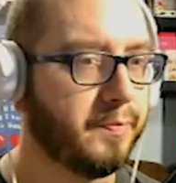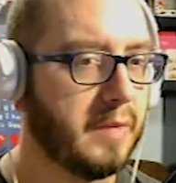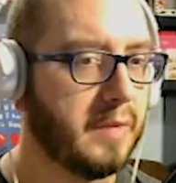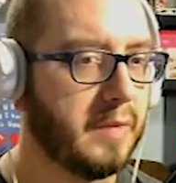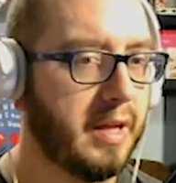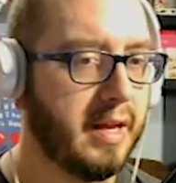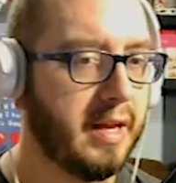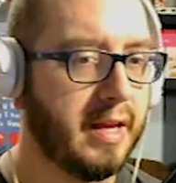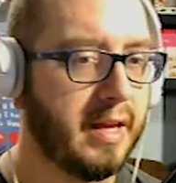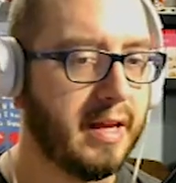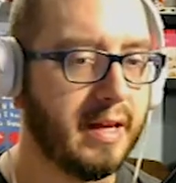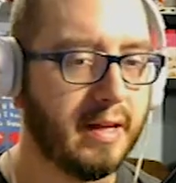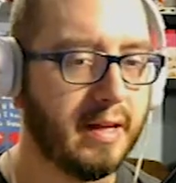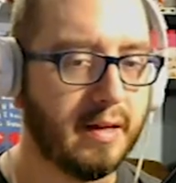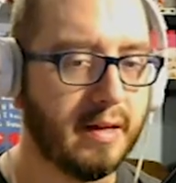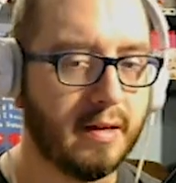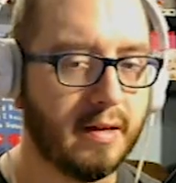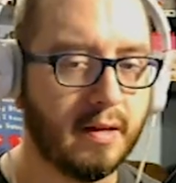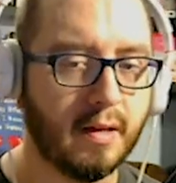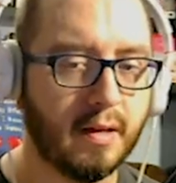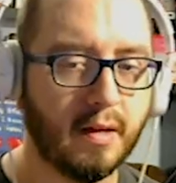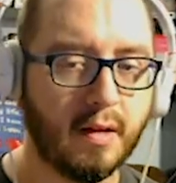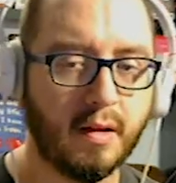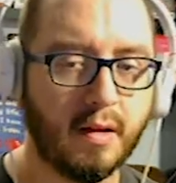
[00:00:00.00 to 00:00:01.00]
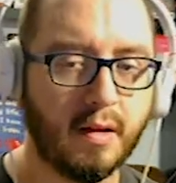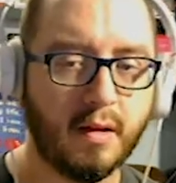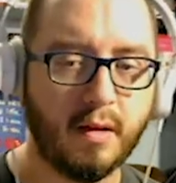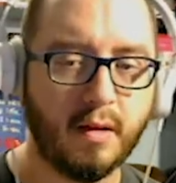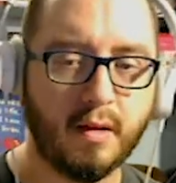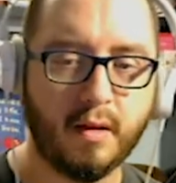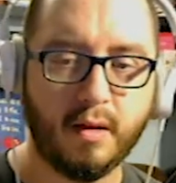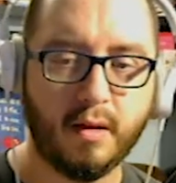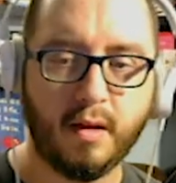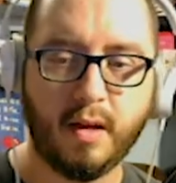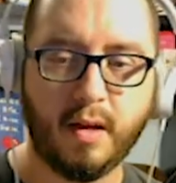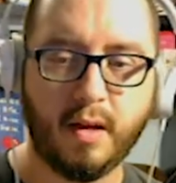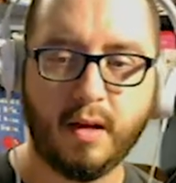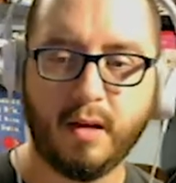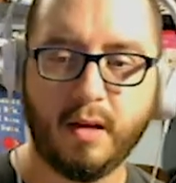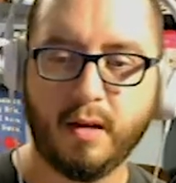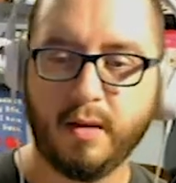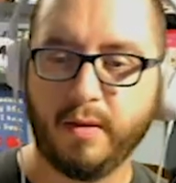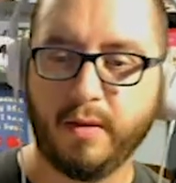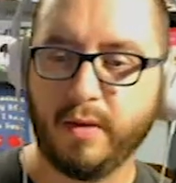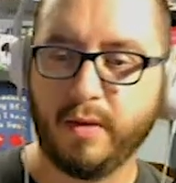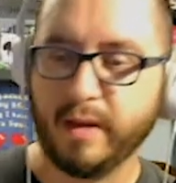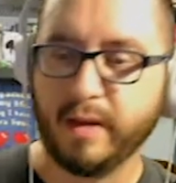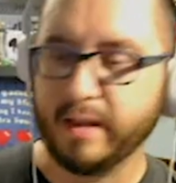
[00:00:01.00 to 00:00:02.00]
and
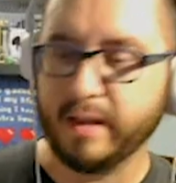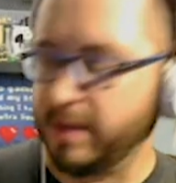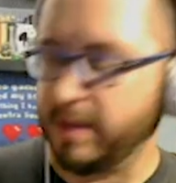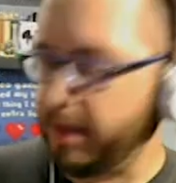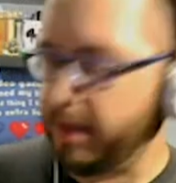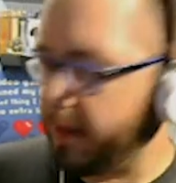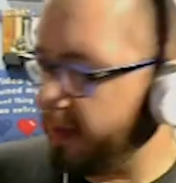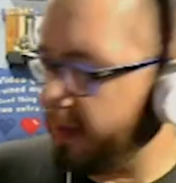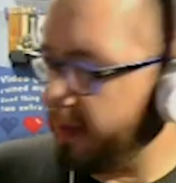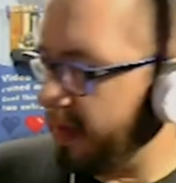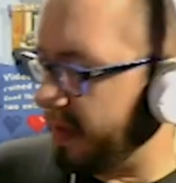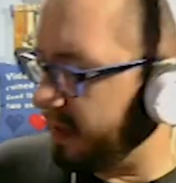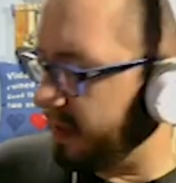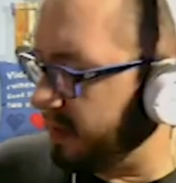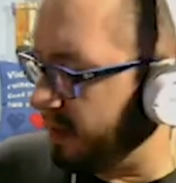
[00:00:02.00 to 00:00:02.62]
things like that.